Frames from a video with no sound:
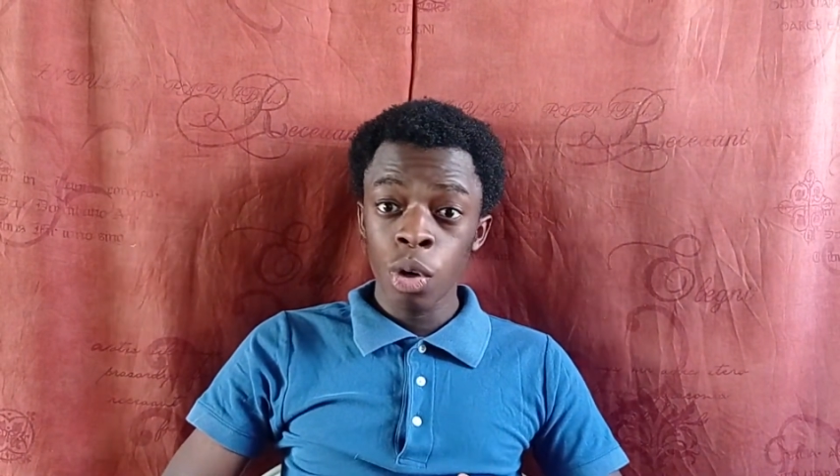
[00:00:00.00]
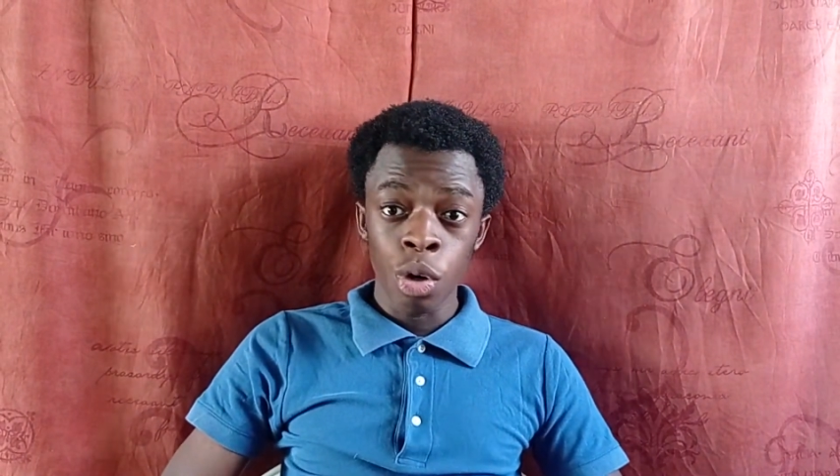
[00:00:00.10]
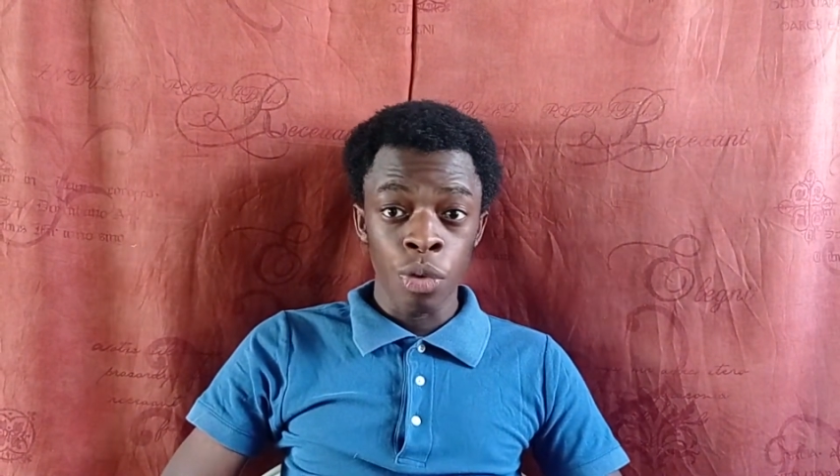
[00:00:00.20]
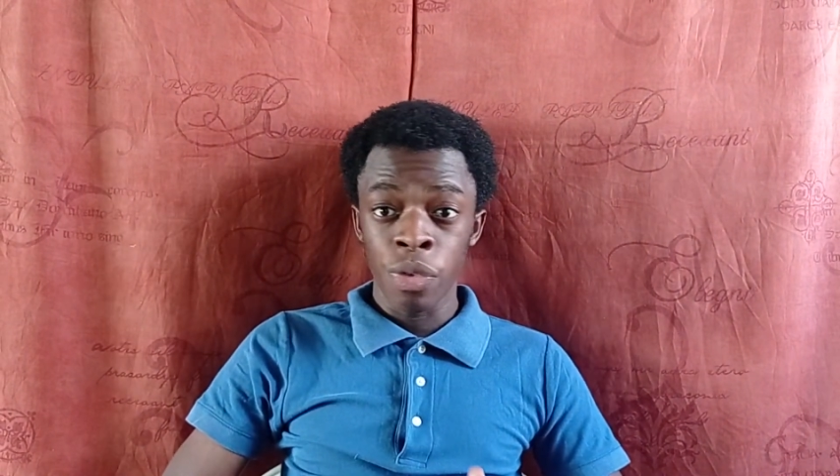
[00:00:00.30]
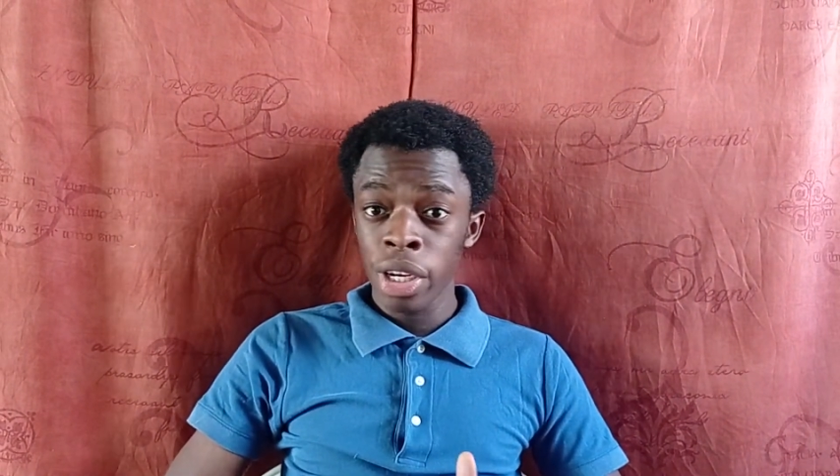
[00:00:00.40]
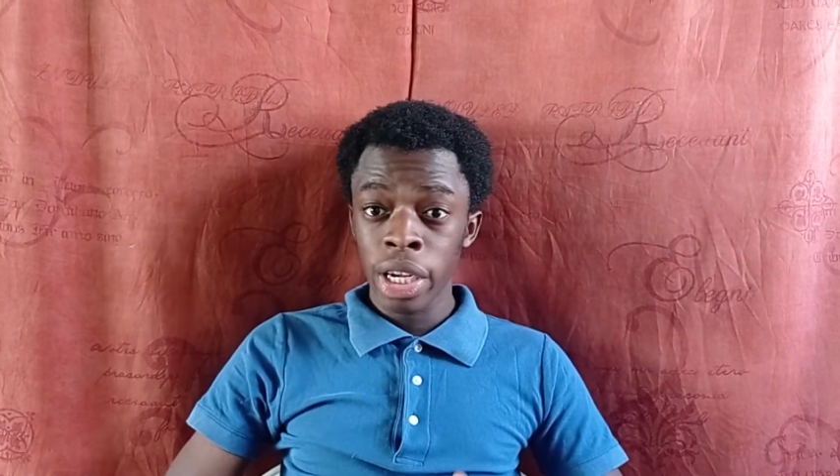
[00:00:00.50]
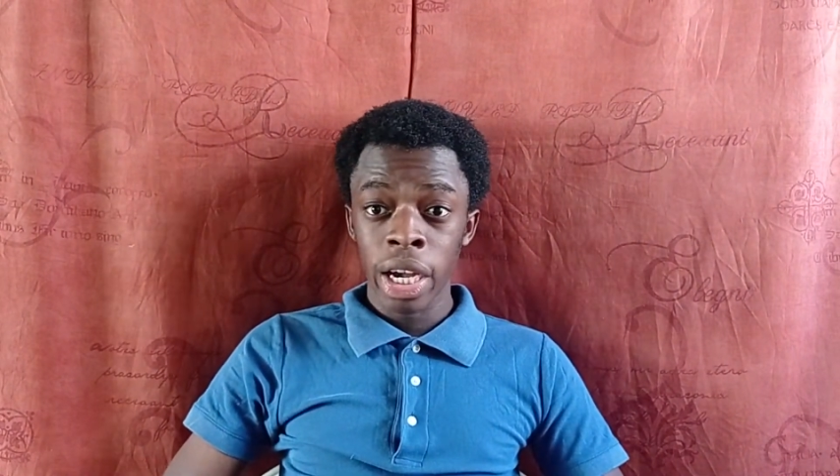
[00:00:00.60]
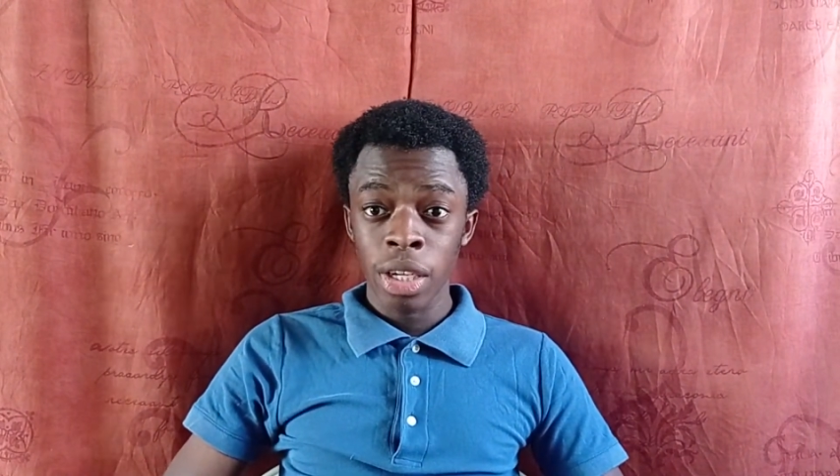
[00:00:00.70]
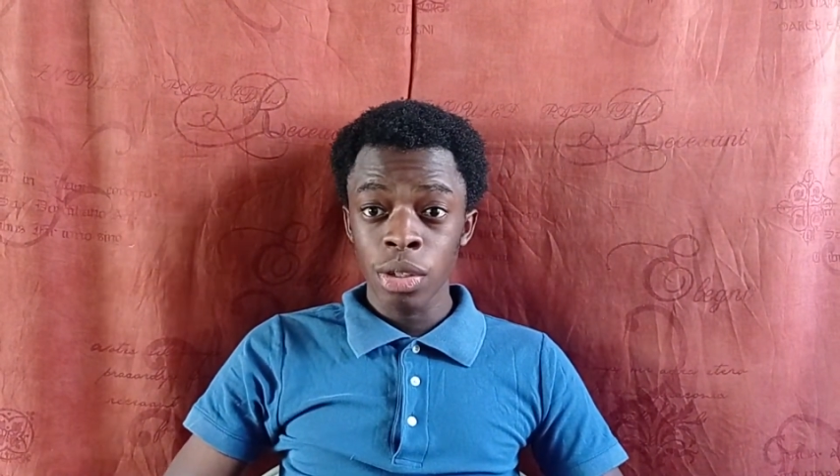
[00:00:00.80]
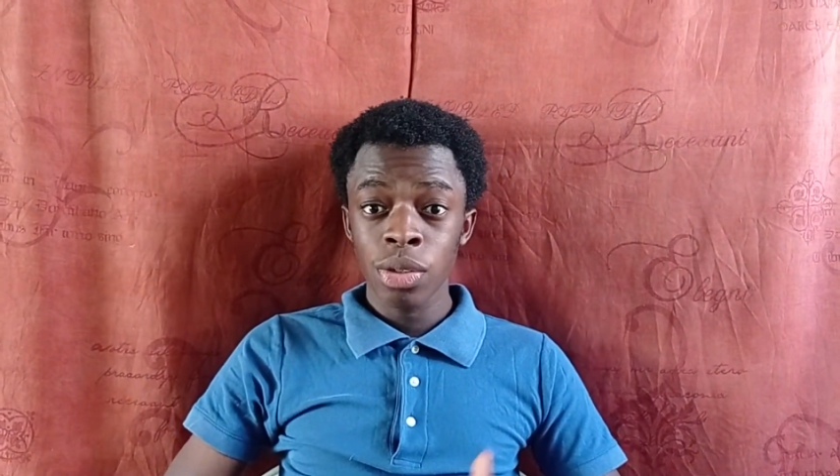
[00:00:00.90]
or very
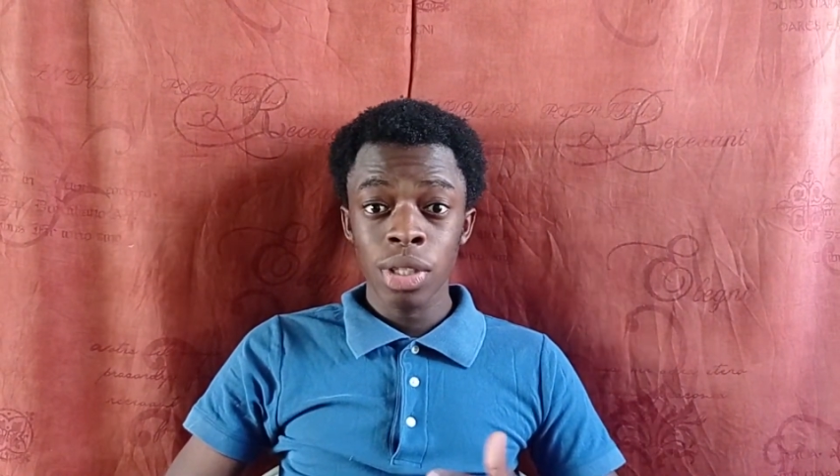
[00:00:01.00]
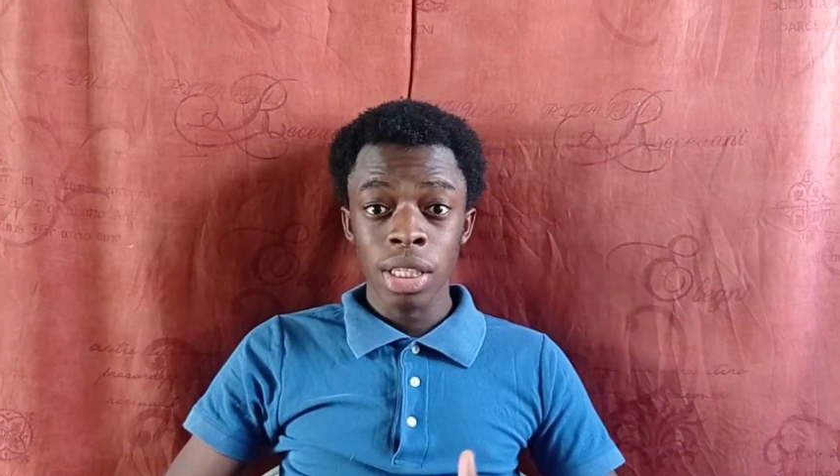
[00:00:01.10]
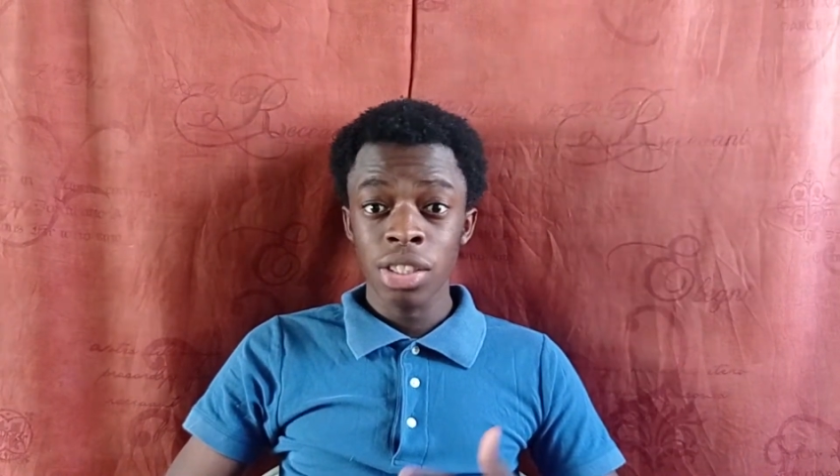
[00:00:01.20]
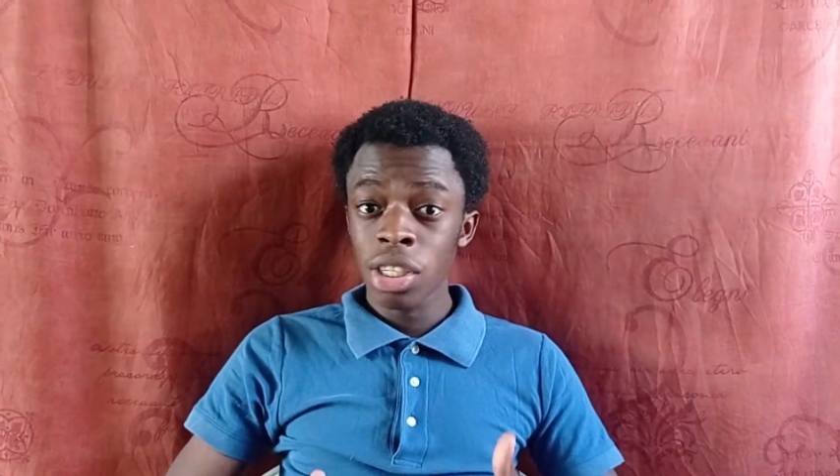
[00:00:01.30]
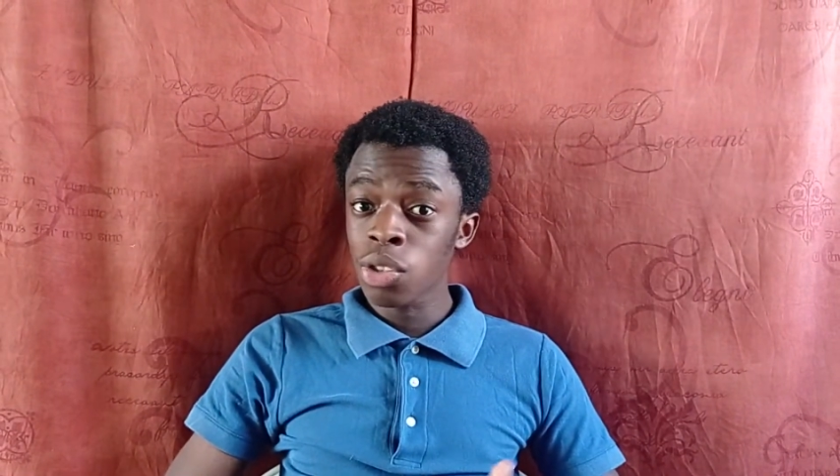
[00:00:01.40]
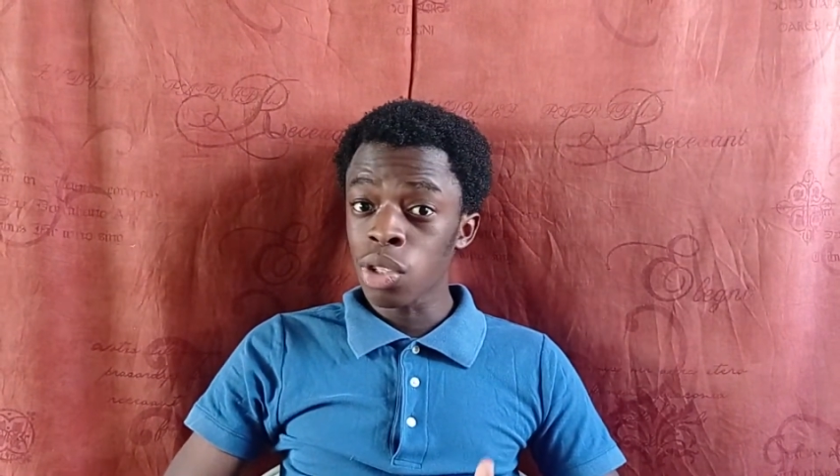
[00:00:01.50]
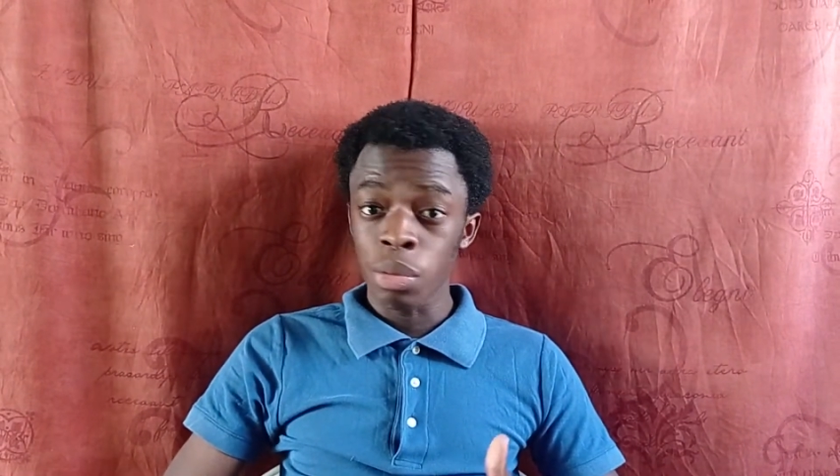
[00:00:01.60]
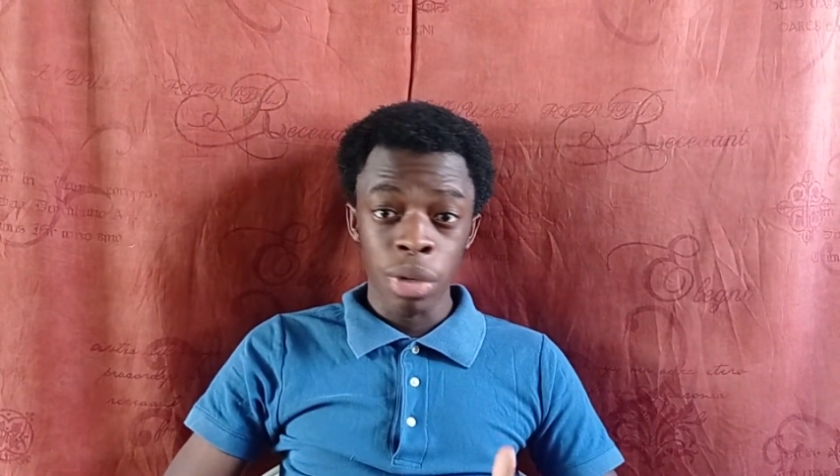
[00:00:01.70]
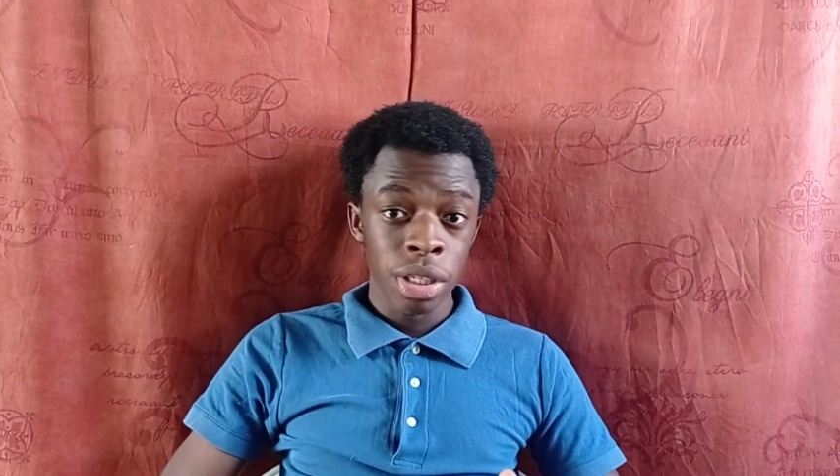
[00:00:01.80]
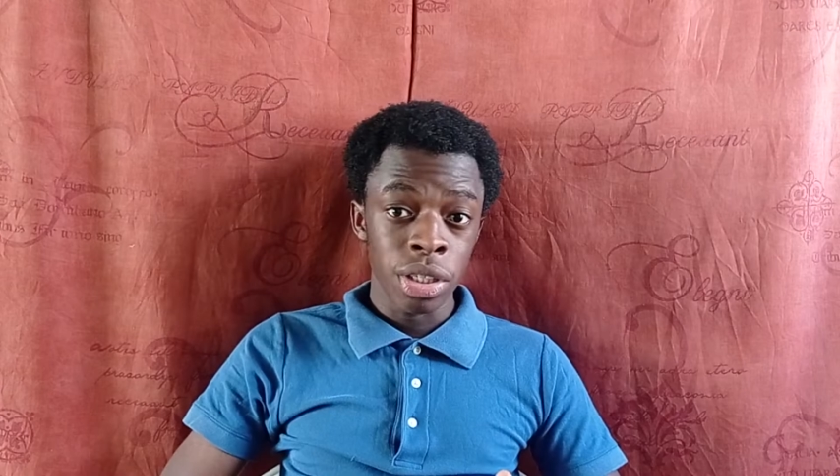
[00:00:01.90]
high due to the stress on the
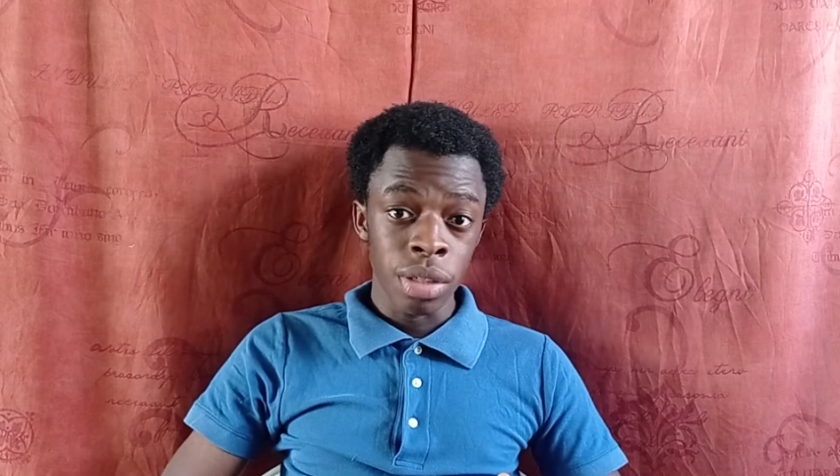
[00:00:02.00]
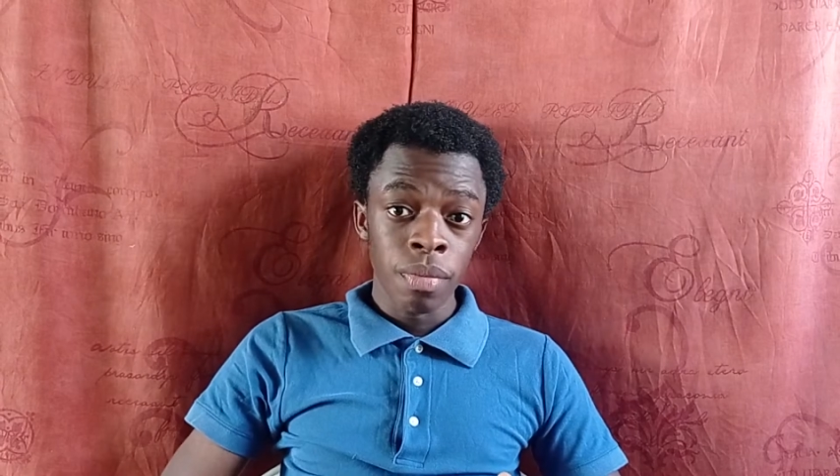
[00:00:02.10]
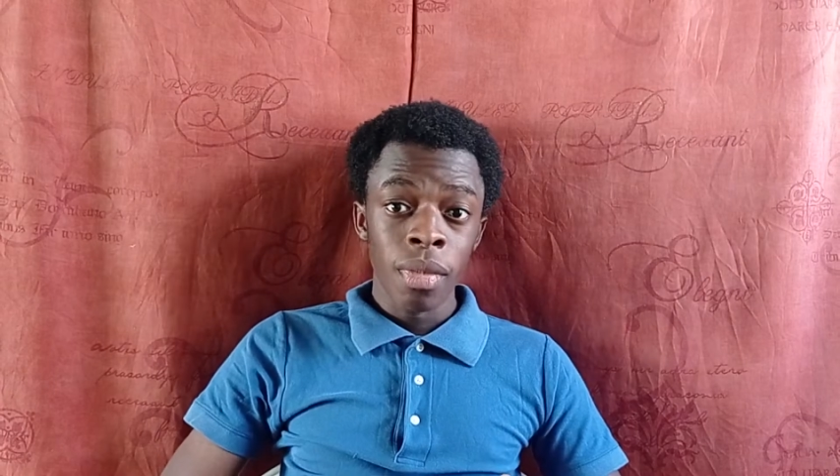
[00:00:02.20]
battery,